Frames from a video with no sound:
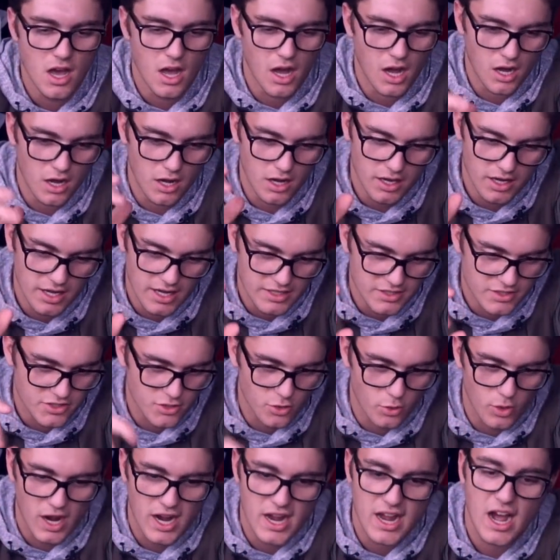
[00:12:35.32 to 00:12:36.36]
And
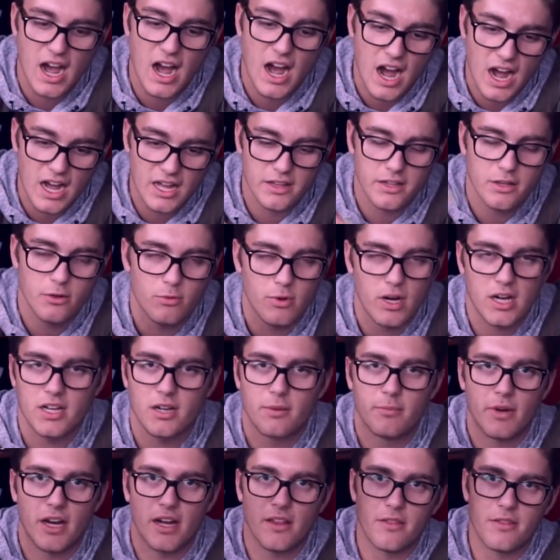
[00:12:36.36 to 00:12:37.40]
so I highly
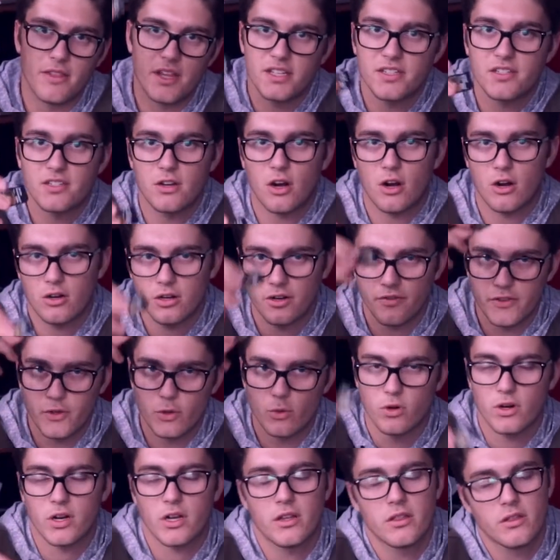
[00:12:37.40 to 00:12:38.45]
recommend this card if
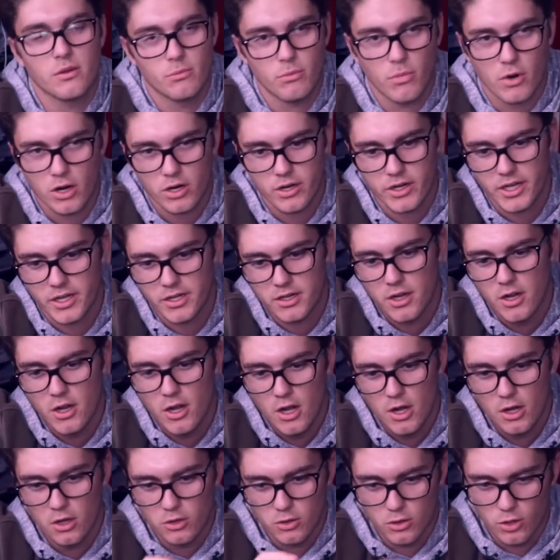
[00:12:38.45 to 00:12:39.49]
you were in the market
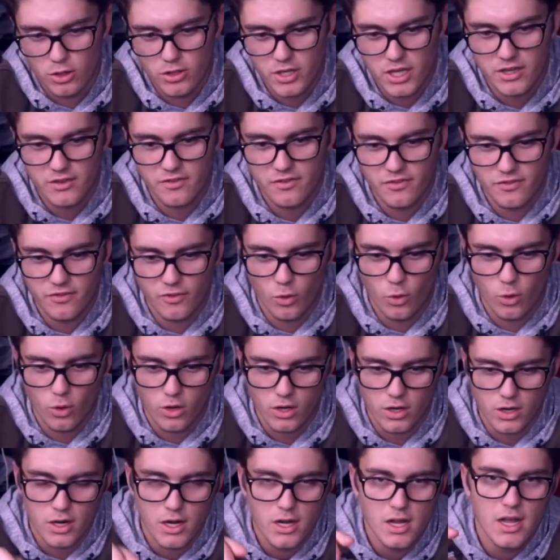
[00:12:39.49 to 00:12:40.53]
looking
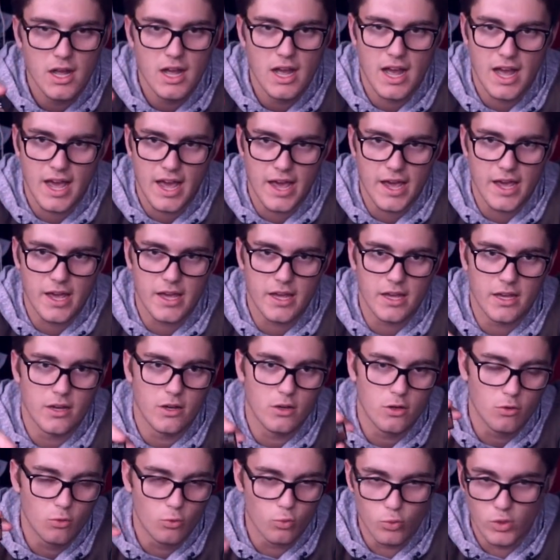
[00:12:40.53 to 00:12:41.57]
for a
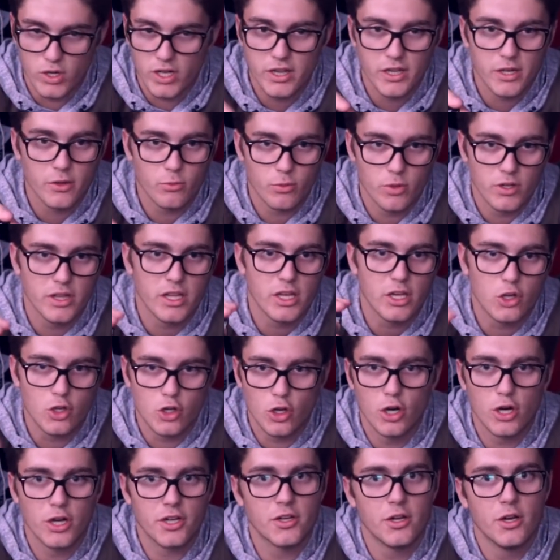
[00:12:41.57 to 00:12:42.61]
really, really
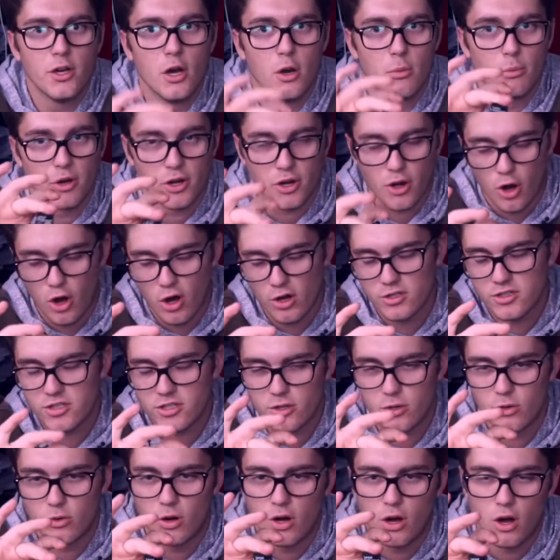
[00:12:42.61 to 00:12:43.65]
good, but
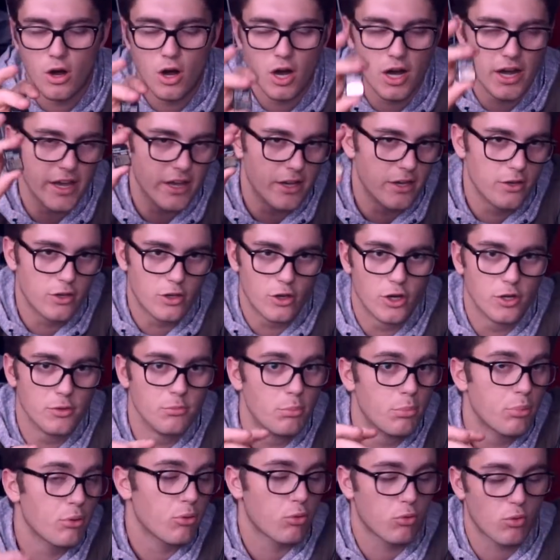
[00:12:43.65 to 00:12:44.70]
also a
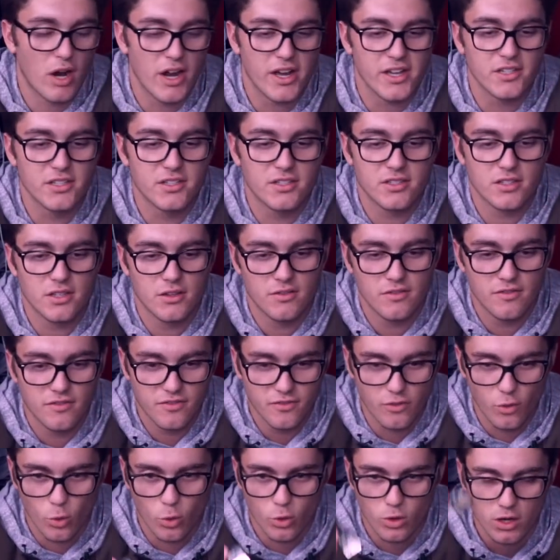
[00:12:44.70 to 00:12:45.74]
good price
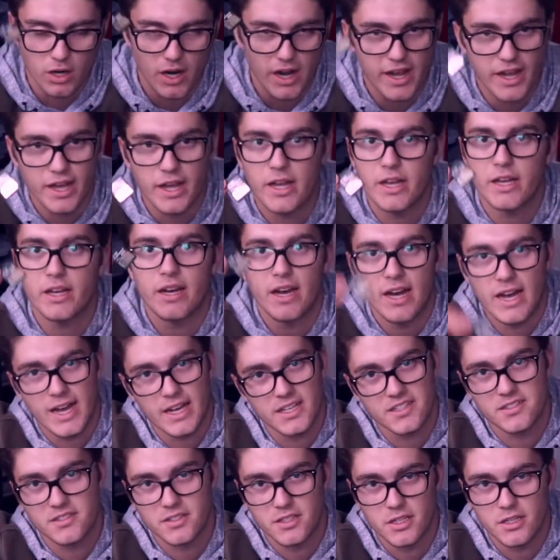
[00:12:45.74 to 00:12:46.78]
for a
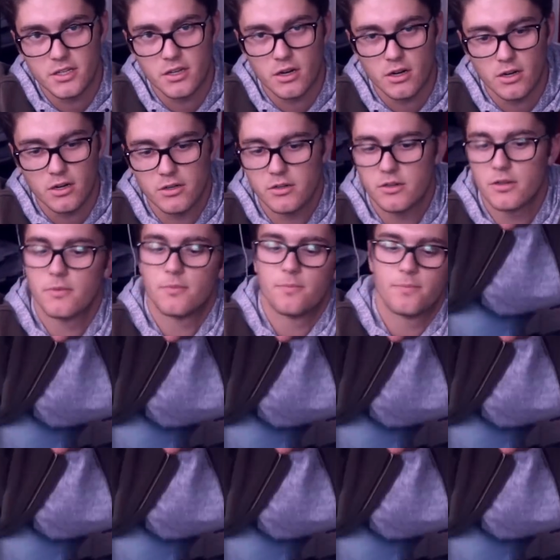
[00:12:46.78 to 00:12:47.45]
SD card.